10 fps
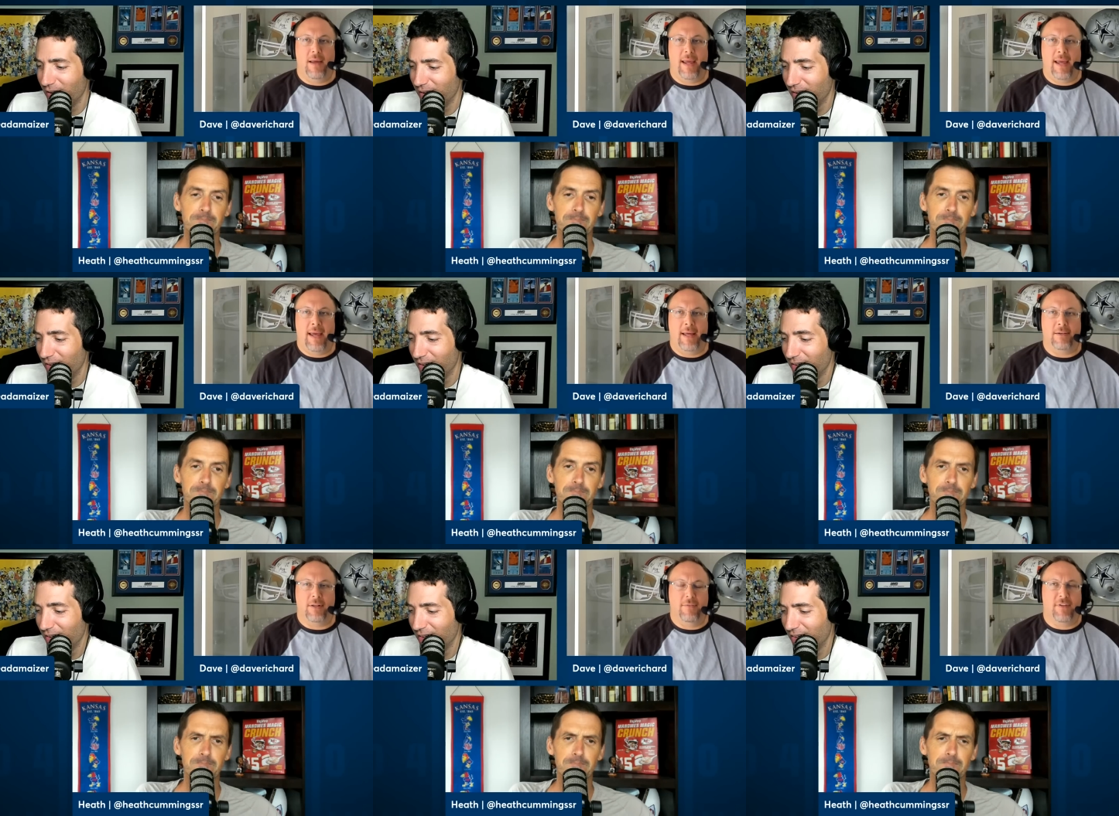
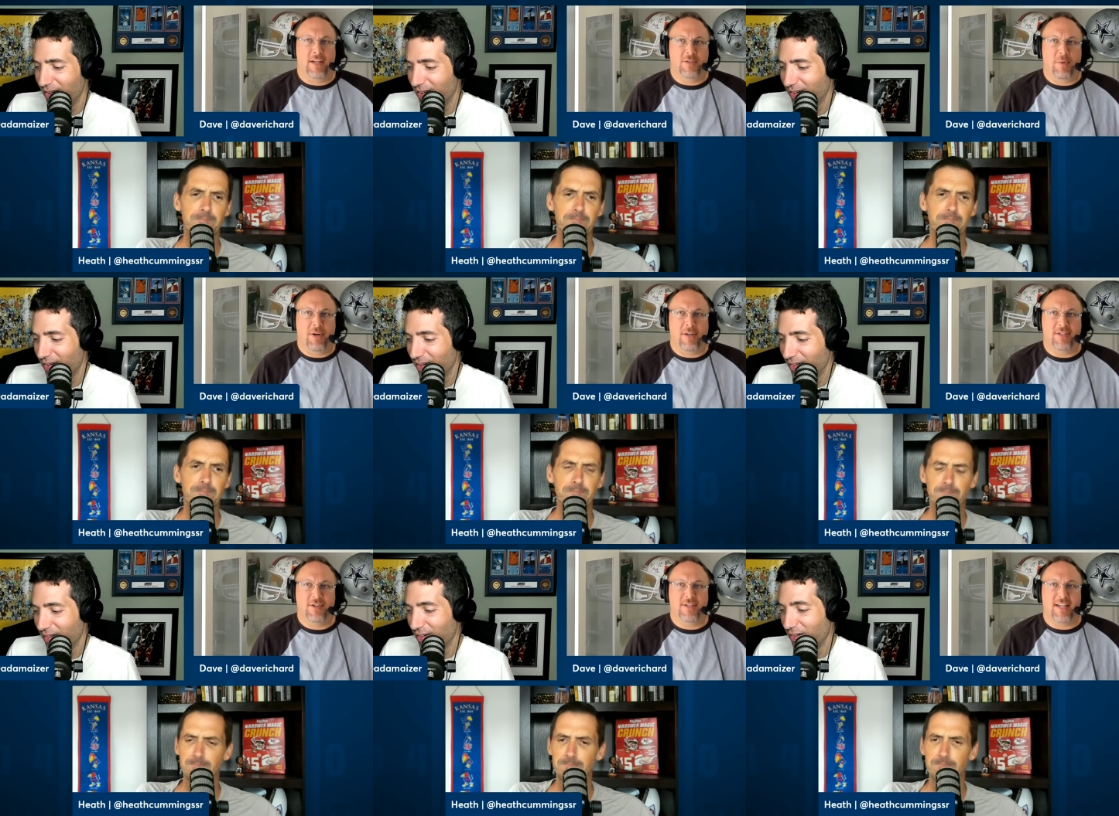Speaker 1: And Cliff Kingsbury
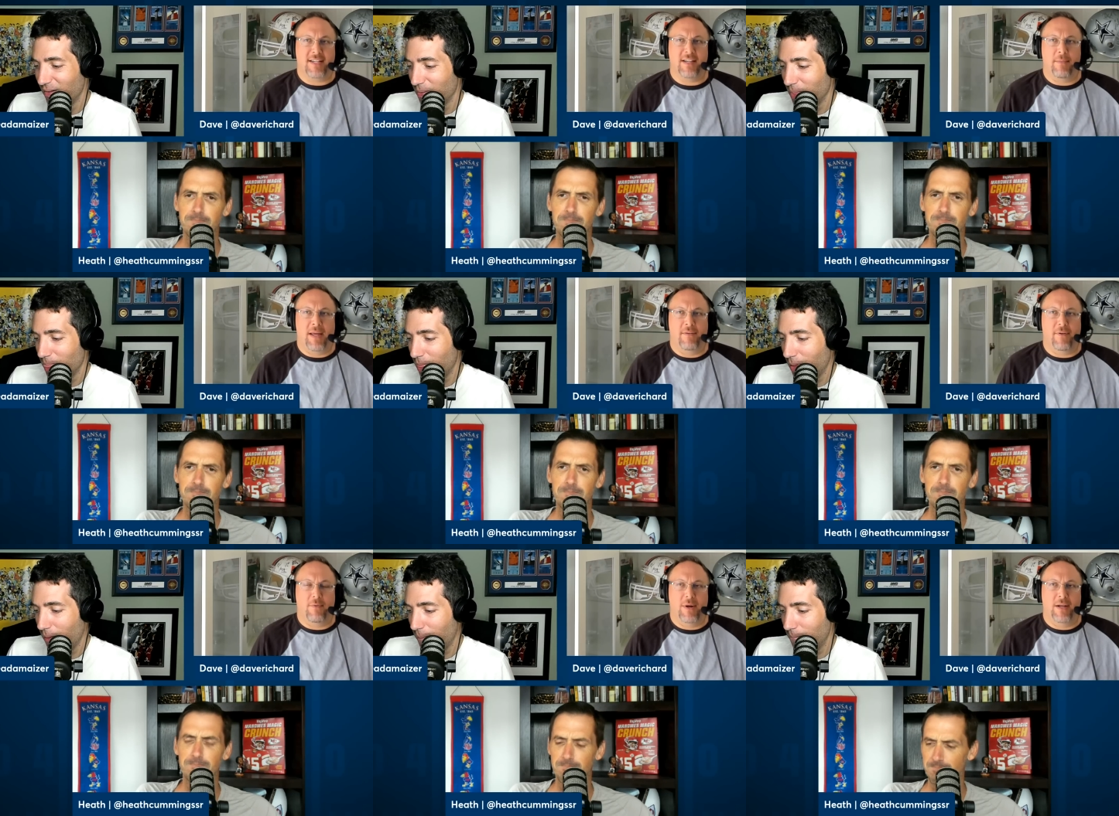on Sirius XM
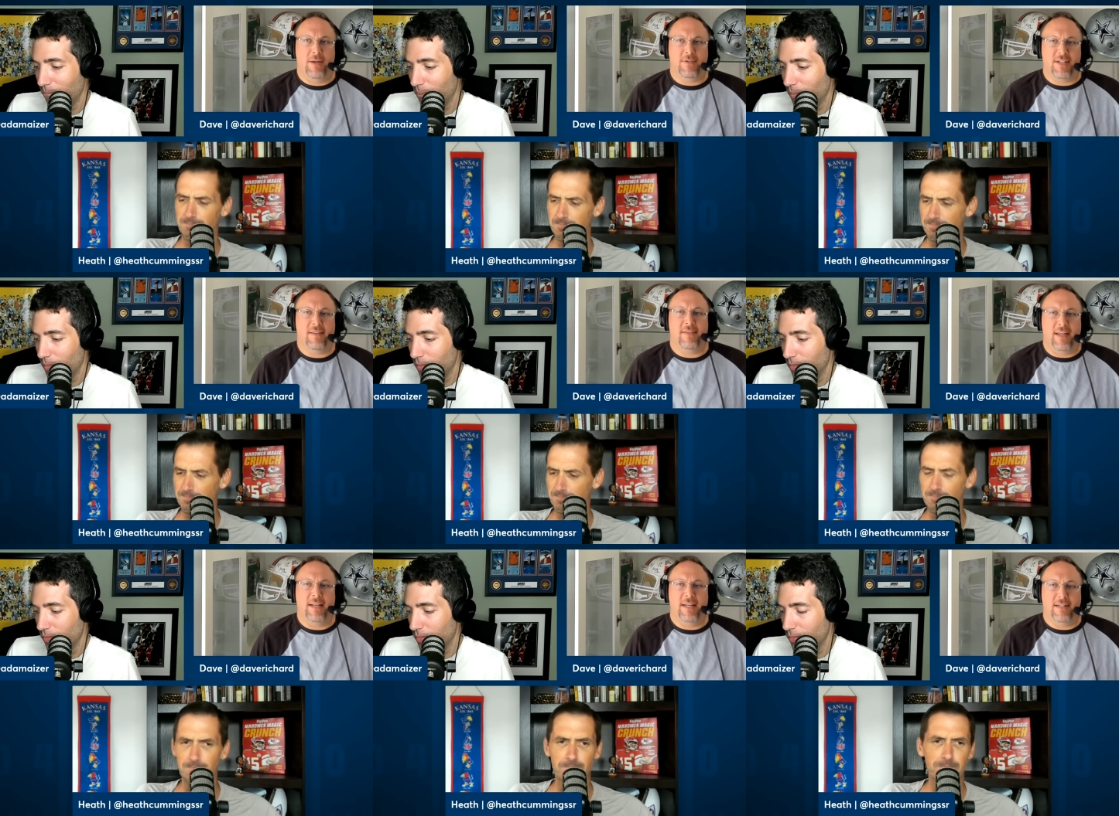NFL Radio said
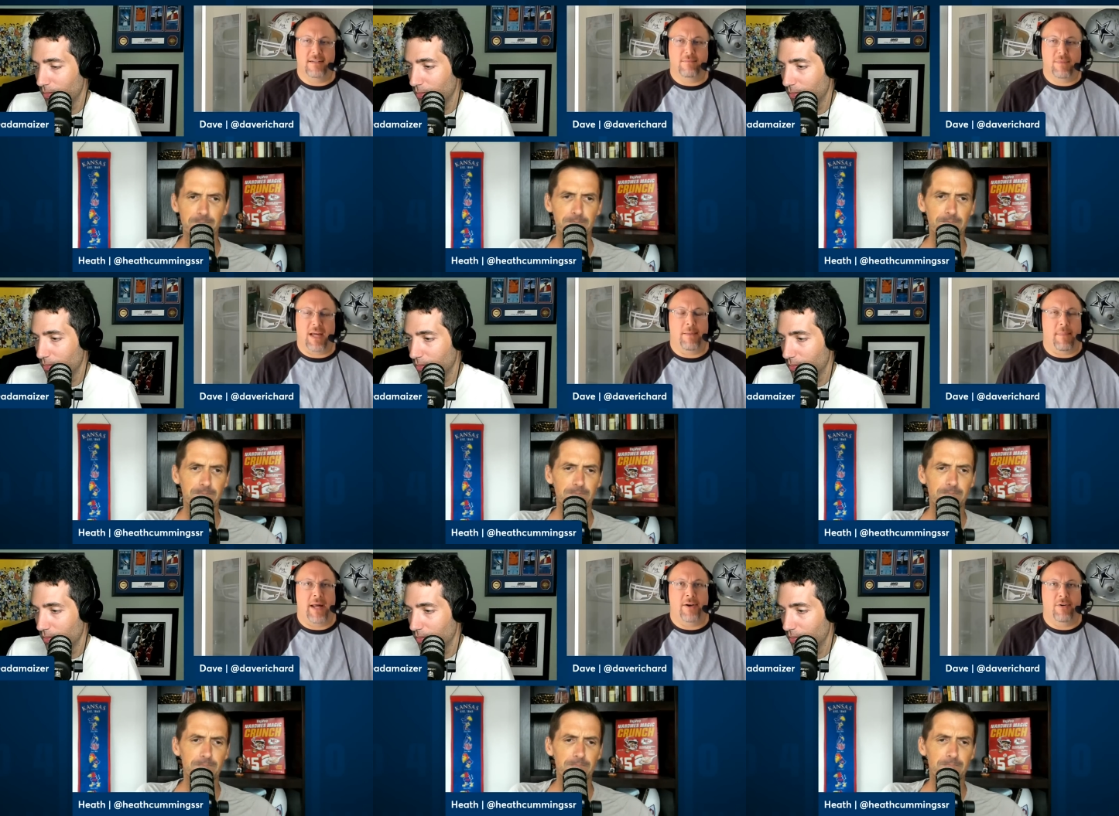that they need to kind
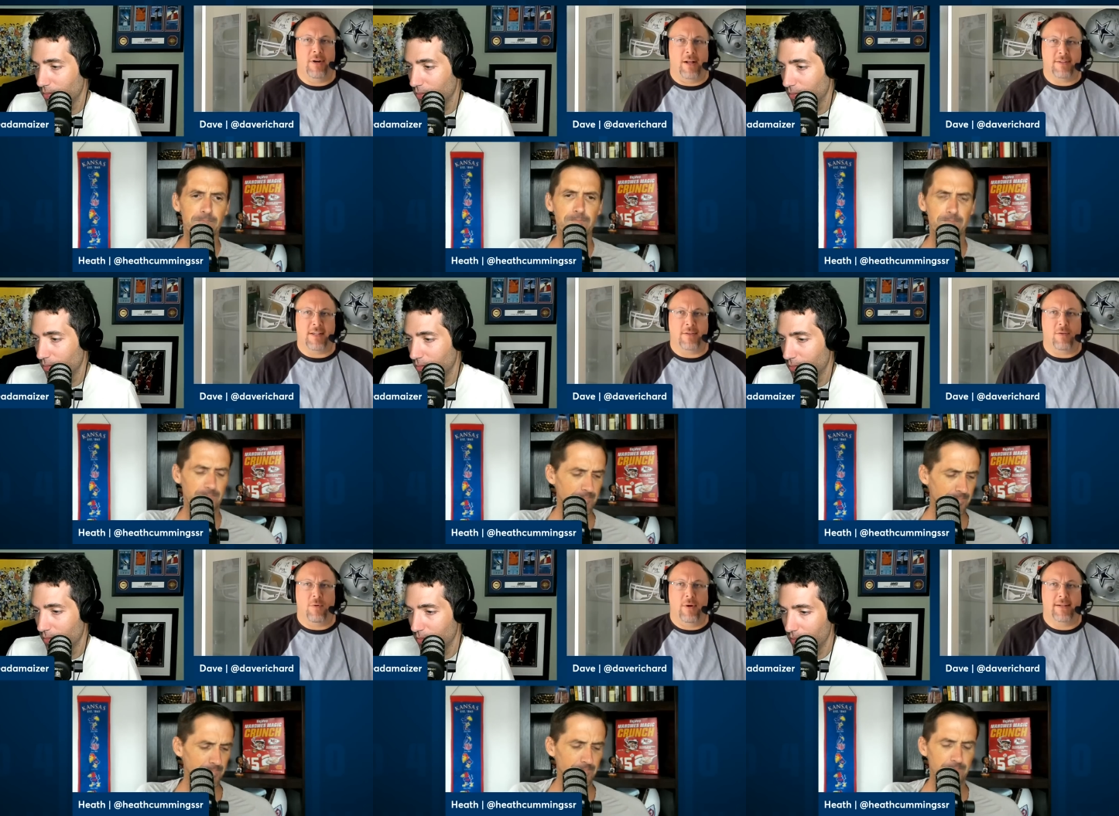of monitor it. I'll send
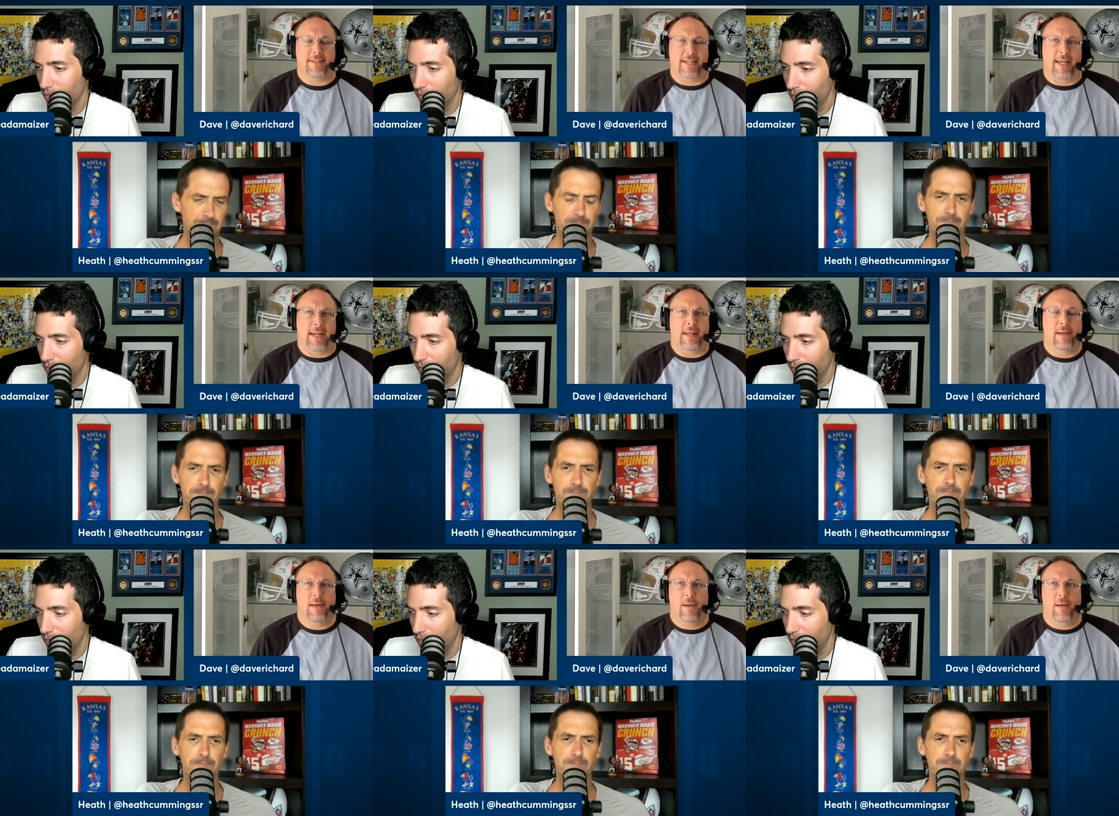the quote out today.